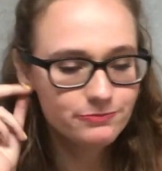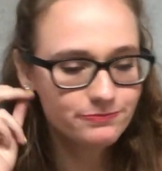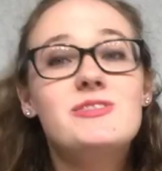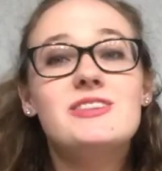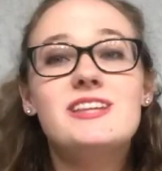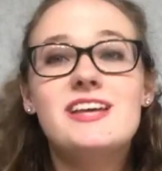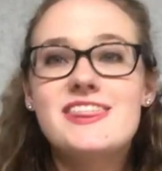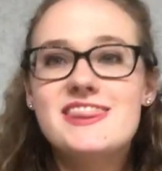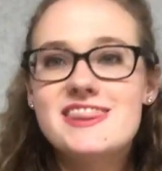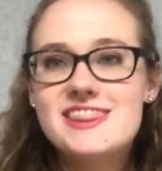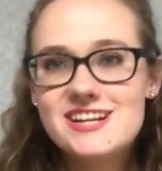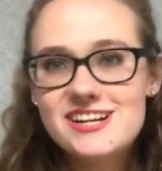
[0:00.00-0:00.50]

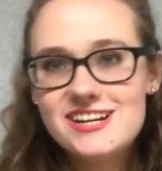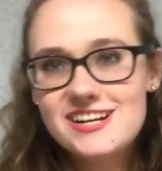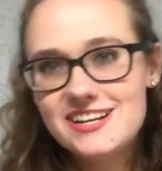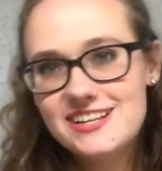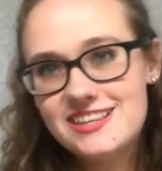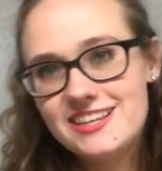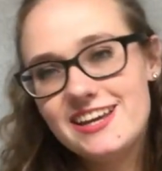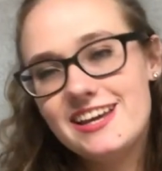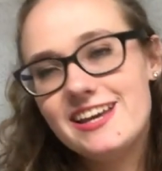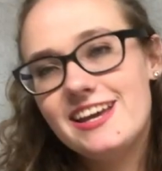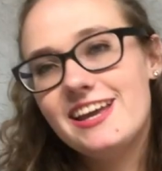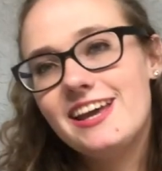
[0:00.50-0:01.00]
The third
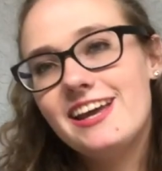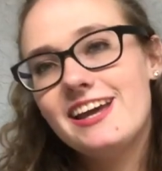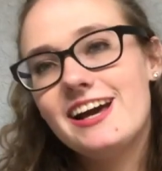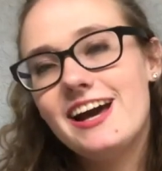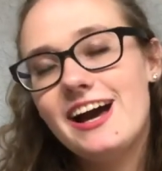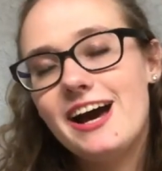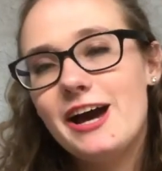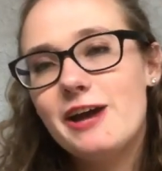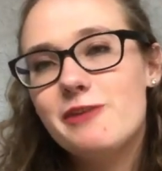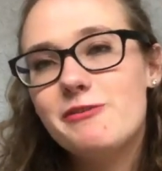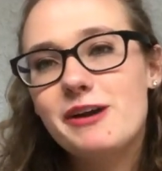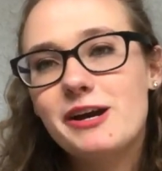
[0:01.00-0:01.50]
thing
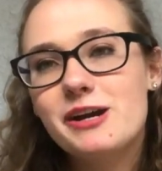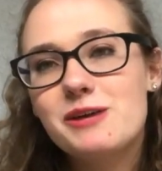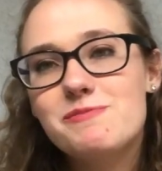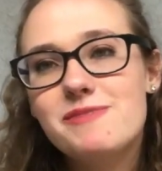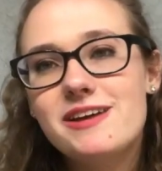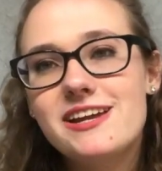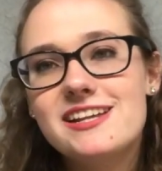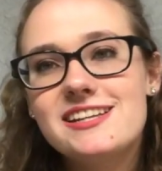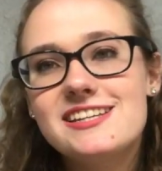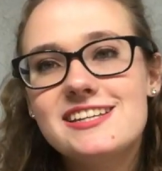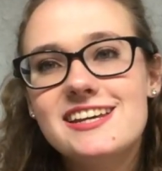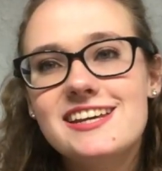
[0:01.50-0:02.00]
I
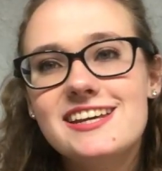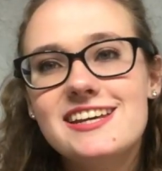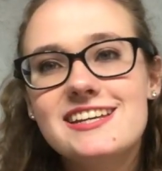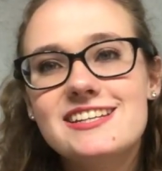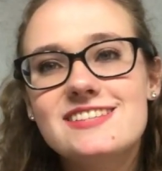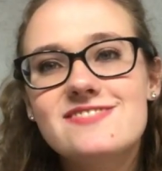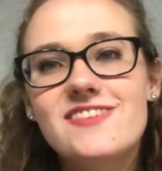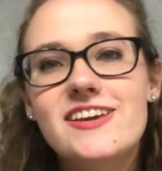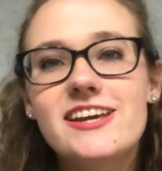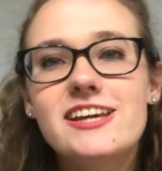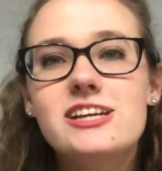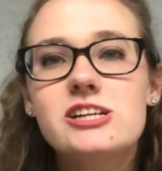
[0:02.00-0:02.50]
recommend
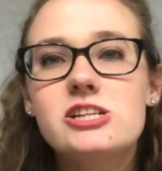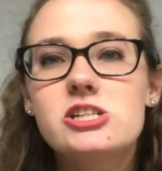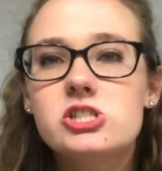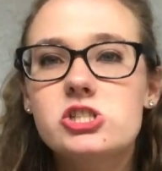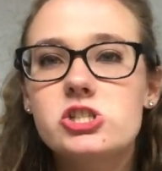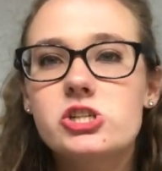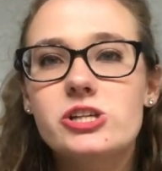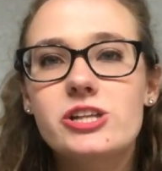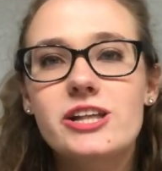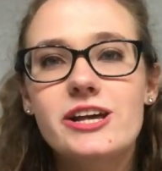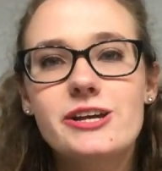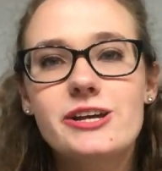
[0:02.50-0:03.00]
is making
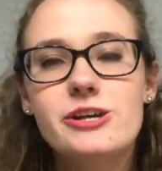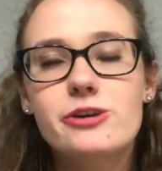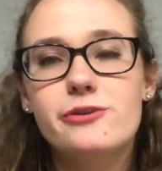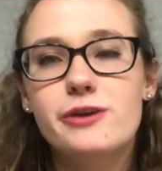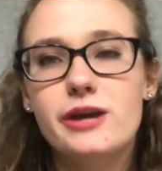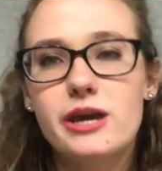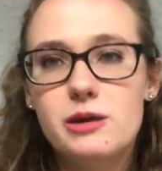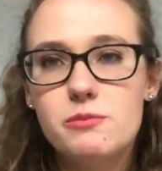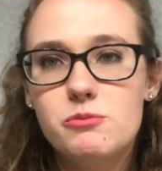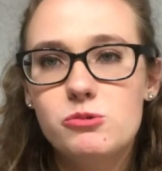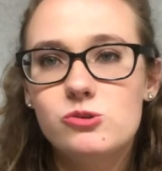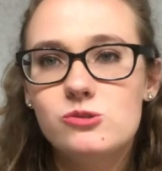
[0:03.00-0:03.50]
sure that you're
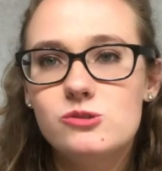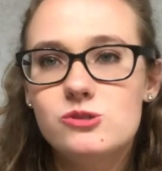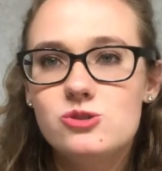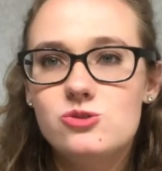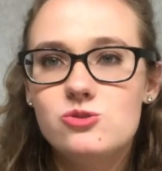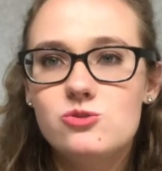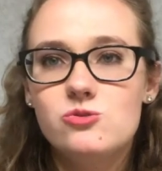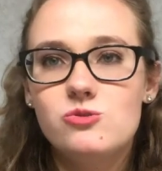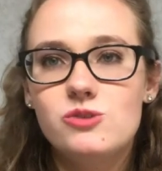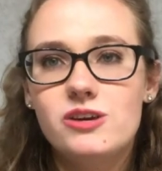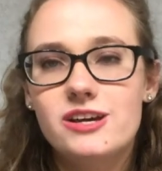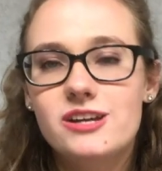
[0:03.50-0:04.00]
able to
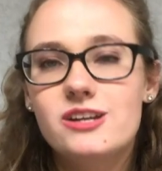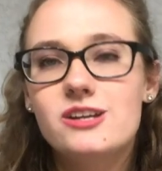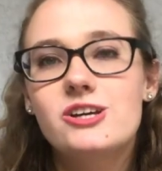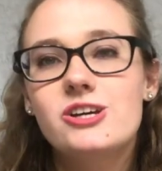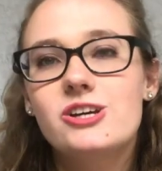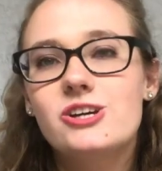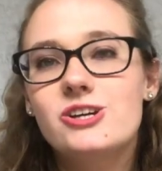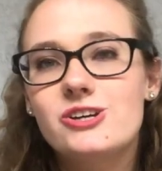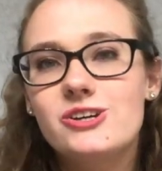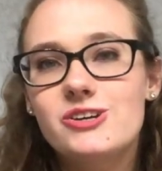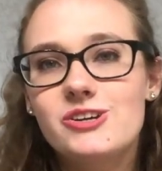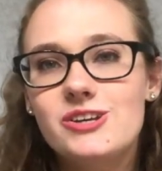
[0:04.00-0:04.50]
get a
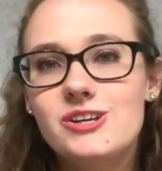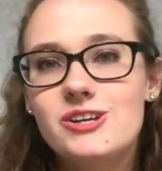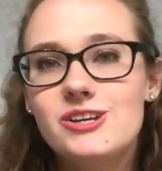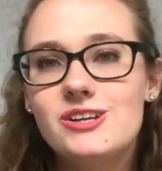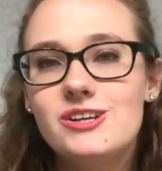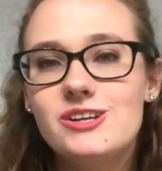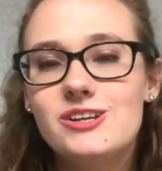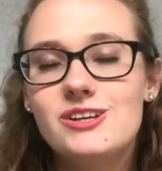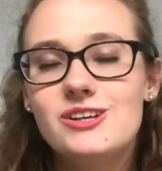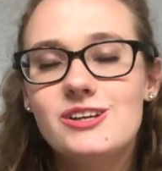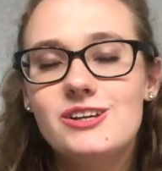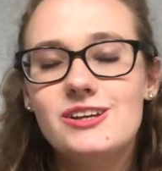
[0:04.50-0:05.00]
good
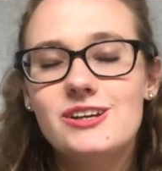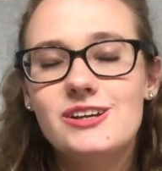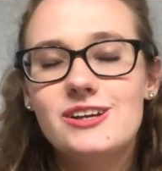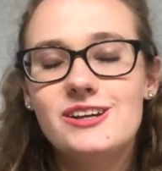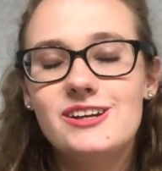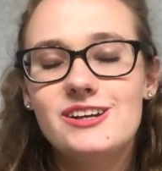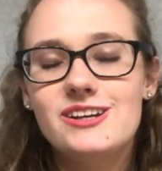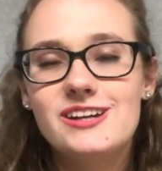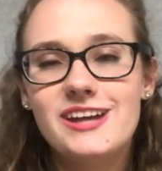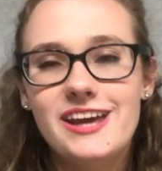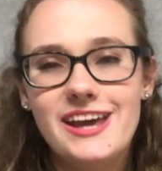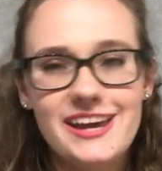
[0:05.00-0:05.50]

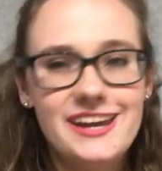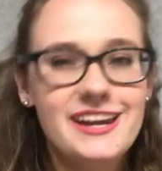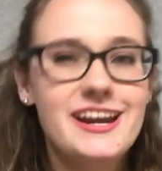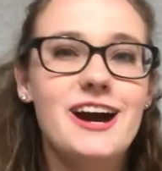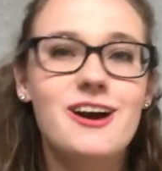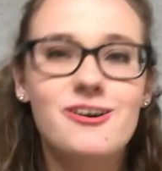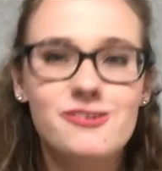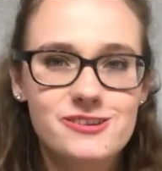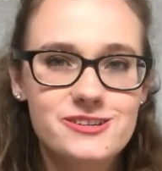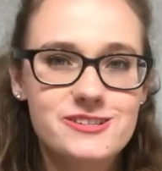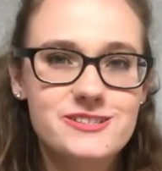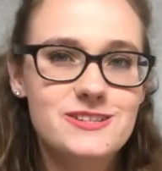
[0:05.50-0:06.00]
8
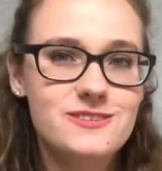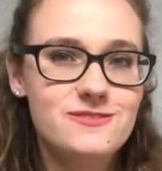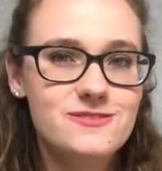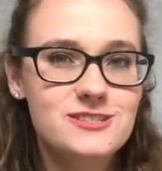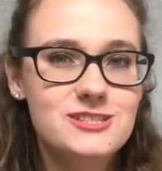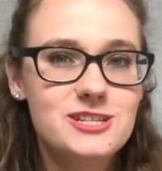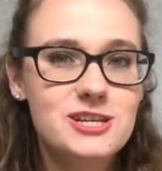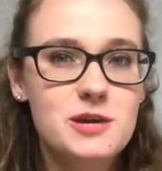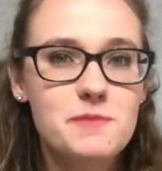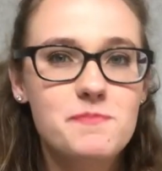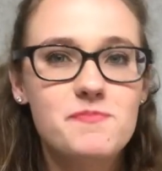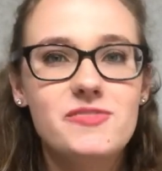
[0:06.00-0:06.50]
hours of
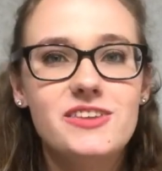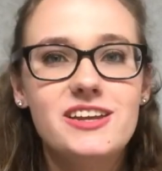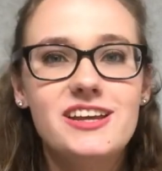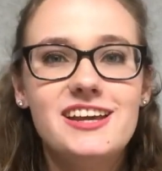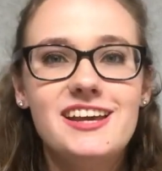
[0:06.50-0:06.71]
sleep.